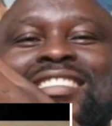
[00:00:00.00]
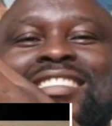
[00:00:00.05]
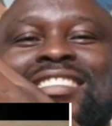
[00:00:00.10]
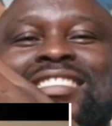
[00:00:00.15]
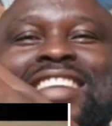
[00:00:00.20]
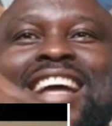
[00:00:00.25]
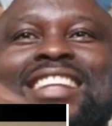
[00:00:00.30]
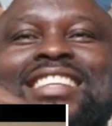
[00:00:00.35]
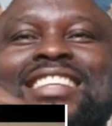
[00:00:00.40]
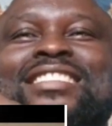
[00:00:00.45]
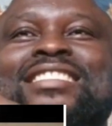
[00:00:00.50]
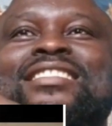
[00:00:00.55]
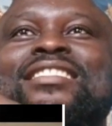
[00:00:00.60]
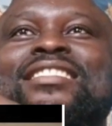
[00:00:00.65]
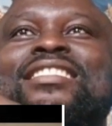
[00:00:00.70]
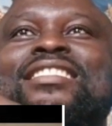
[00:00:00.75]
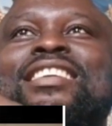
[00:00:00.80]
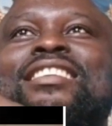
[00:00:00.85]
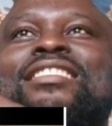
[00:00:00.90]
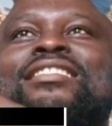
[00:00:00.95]
that is
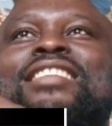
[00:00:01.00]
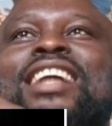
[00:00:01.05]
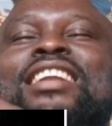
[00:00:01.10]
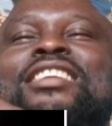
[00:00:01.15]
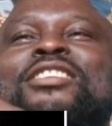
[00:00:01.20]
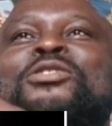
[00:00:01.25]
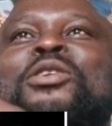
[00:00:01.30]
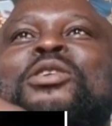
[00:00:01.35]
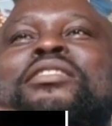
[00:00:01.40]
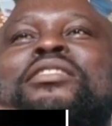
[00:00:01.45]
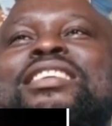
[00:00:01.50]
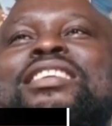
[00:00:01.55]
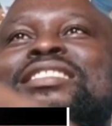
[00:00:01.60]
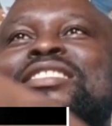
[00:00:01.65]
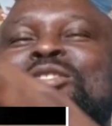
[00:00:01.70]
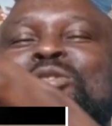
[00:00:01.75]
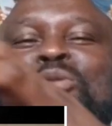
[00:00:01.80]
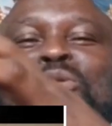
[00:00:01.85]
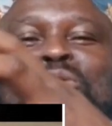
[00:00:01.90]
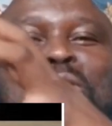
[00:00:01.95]
not
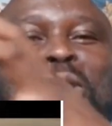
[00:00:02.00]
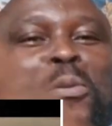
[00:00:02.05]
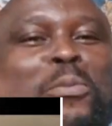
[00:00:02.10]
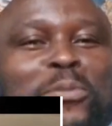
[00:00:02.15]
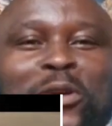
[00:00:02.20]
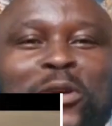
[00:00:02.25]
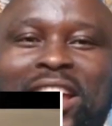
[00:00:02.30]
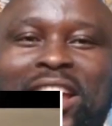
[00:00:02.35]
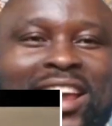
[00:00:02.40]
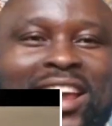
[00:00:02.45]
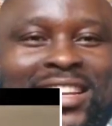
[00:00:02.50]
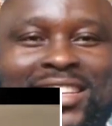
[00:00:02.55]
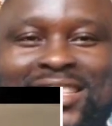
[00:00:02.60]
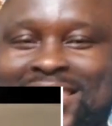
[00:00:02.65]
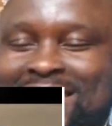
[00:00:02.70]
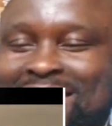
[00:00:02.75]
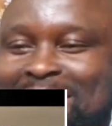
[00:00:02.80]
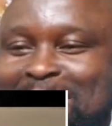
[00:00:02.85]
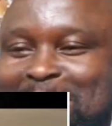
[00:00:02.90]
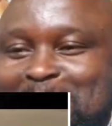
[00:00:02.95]
easy to comprehend.
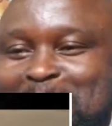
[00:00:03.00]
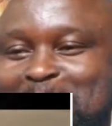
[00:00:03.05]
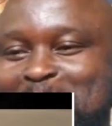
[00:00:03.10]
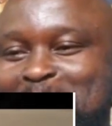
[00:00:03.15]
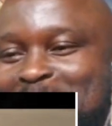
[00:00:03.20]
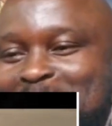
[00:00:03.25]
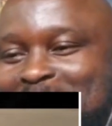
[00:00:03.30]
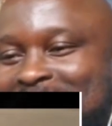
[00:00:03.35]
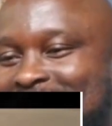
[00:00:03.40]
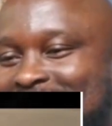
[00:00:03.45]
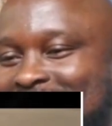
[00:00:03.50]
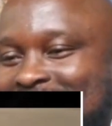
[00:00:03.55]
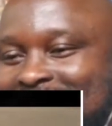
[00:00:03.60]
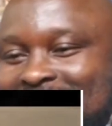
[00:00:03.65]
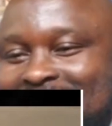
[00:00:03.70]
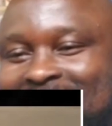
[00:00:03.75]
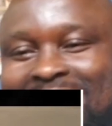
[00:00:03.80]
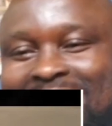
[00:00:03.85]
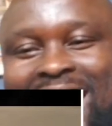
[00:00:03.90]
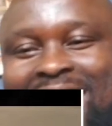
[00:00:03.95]

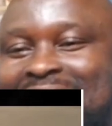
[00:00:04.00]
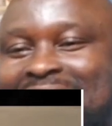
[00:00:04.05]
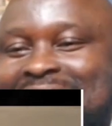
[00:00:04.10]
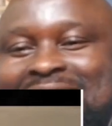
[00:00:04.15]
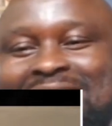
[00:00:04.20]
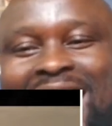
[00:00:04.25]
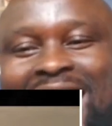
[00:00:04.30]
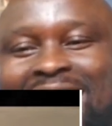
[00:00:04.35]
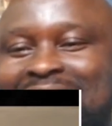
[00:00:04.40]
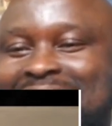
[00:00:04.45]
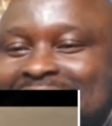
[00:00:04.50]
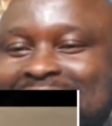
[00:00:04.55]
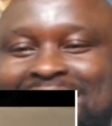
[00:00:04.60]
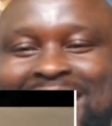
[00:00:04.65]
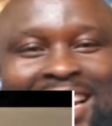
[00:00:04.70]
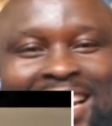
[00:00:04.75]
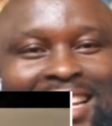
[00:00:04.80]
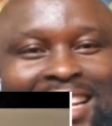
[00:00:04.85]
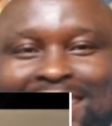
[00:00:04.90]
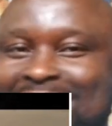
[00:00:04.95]
Guy, this guy is
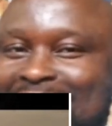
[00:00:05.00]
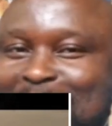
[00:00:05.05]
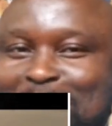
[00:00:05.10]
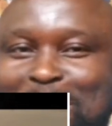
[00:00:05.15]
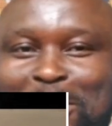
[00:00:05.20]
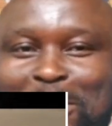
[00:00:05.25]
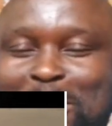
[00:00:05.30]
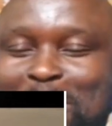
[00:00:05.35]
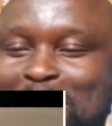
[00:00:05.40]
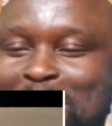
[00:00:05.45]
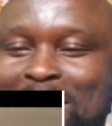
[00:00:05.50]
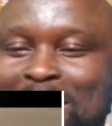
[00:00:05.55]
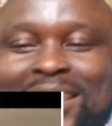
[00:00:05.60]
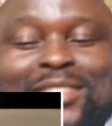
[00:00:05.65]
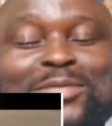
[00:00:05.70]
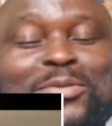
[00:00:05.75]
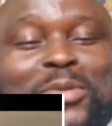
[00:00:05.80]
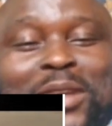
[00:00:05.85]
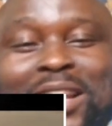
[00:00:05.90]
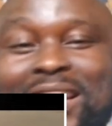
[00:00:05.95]
talented though.
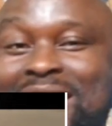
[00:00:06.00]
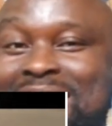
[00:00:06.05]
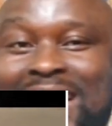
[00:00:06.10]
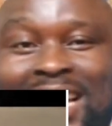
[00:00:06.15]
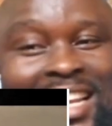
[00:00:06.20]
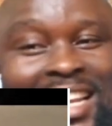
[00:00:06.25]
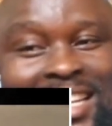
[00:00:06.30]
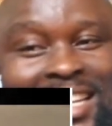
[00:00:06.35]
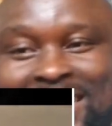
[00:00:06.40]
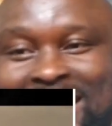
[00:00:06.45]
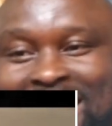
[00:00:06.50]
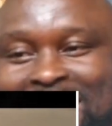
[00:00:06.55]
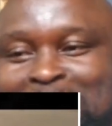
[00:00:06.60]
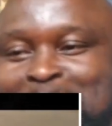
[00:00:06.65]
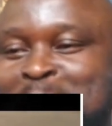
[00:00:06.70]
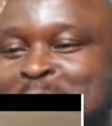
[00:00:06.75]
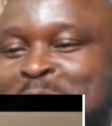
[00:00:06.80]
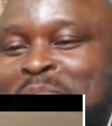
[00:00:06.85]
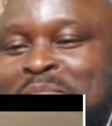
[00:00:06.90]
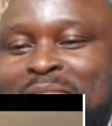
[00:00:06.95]
He's really talented.
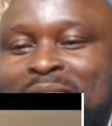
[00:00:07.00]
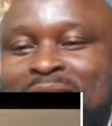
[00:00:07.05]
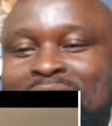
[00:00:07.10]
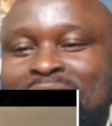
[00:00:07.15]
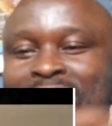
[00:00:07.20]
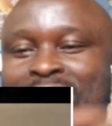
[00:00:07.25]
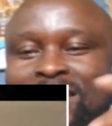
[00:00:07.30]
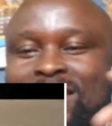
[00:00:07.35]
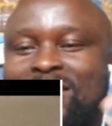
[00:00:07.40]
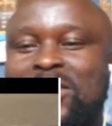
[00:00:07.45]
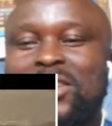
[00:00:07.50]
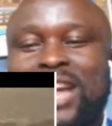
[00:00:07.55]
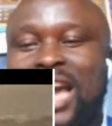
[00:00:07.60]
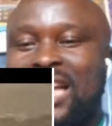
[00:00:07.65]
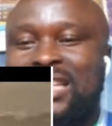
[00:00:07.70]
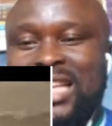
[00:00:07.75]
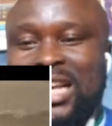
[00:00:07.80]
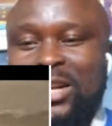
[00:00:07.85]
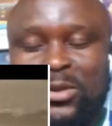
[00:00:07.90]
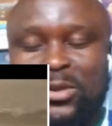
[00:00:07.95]
You
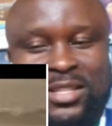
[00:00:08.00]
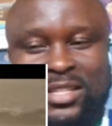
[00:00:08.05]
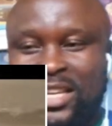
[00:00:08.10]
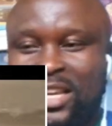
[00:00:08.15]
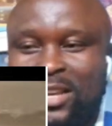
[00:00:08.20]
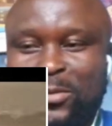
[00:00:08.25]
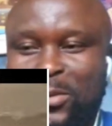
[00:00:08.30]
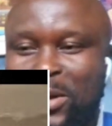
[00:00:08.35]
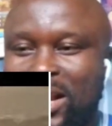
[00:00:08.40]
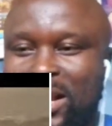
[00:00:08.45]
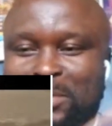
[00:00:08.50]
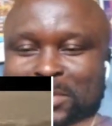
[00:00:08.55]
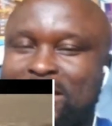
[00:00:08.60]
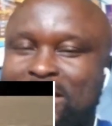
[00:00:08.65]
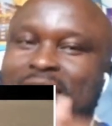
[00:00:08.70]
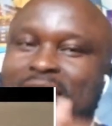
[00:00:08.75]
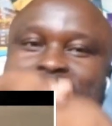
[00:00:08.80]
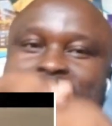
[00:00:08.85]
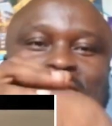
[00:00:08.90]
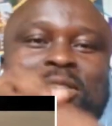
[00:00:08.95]
guys are not seeing what I'm
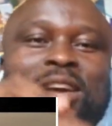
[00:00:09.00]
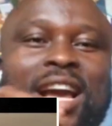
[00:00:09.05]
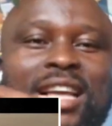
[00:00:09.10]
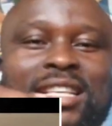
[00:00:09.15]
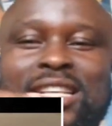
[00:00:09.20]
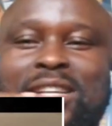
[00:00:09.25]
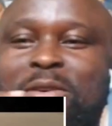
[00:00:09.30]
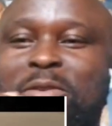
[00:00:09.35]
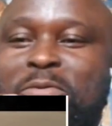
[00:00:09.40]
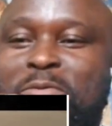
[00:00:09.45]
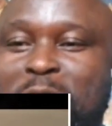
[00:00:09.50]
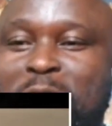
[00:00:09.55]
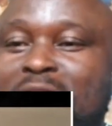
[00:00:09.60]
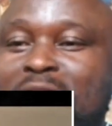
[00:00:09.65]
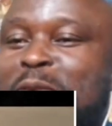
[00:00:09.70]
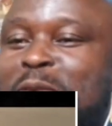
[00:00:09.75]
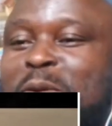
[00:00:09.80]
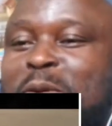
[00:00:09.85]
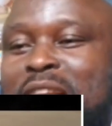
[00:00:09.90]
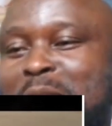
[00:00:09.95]
seeing. You guys are not
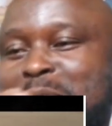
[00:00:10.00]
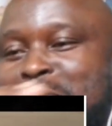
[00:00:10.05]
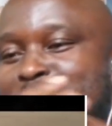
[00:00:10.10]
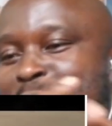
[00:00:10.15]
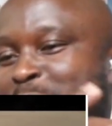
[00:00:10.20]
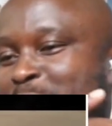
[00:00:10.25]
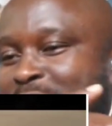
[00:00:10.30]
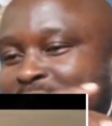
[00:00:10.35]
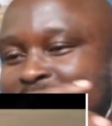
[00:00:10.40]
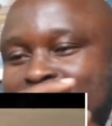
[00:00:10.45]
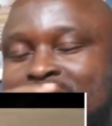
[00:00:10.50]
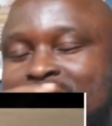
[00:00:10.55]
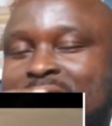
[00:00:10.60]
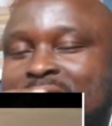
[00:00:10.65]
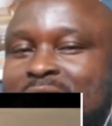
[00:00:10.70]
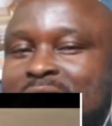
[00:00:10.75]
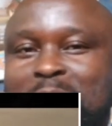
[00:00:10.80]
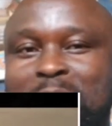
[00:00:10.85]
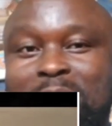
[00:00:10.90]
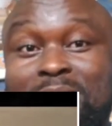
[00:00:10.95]
feeling what I'm feeling.
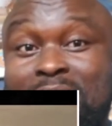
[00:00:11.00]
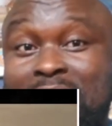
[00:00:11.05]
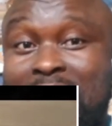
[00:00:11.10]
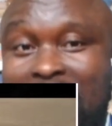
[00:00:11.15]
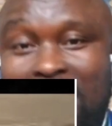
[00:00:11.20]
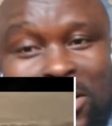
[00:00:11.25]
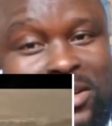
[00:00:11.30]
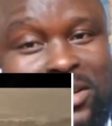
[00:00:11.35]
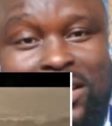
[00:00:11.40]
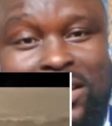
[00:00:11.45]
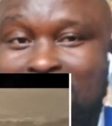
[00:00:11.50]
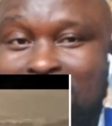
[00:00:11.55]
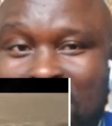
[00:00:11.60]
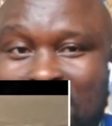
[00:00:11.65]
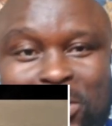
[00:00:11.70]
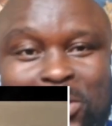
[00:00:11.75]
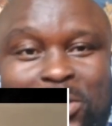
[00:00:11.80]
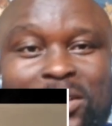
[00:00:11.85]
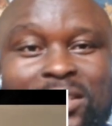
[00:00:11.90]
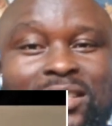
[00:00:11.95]
But Cal
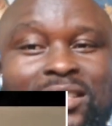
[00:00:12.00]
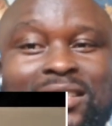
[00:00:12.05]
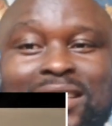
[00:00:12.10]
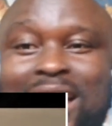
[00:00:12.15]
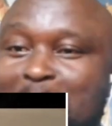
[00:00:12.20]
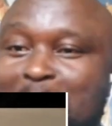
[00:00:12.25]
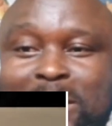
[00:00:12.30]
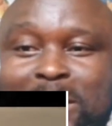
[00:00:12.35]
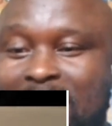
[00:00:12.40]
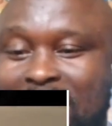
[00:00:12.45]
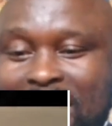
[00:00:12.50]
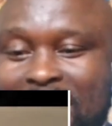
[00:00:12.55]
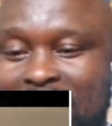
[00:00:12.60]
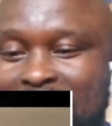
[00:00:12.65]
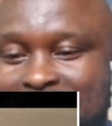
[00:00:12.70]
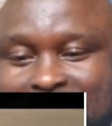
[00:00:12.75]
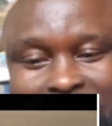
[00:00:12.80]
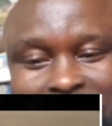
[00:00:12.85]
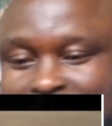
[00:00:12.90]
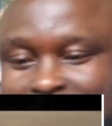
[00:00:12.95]
Denero is damn talented.